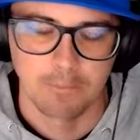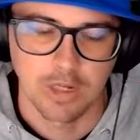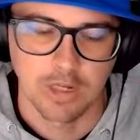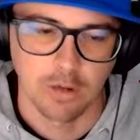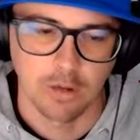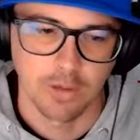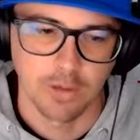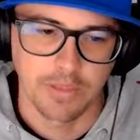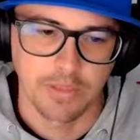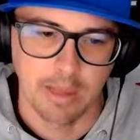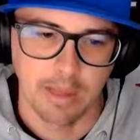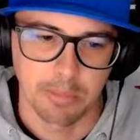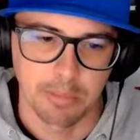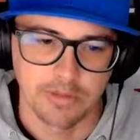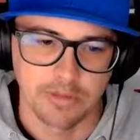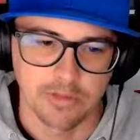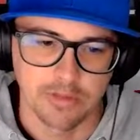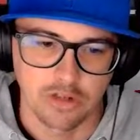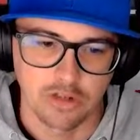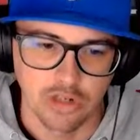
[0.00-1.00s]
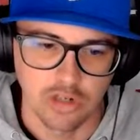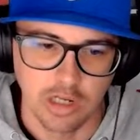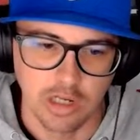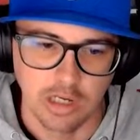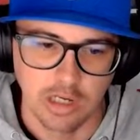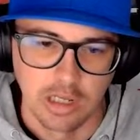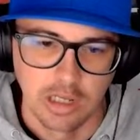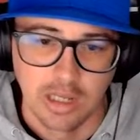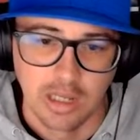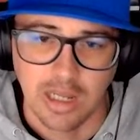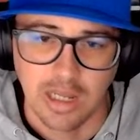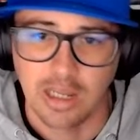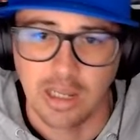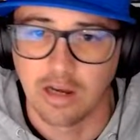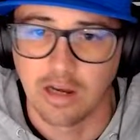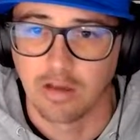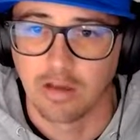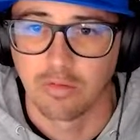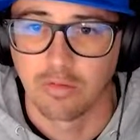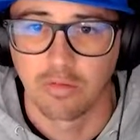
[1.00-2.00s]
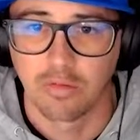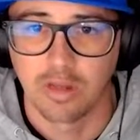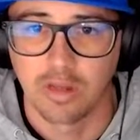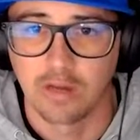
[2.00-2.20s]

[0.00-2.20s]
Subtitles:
at that position in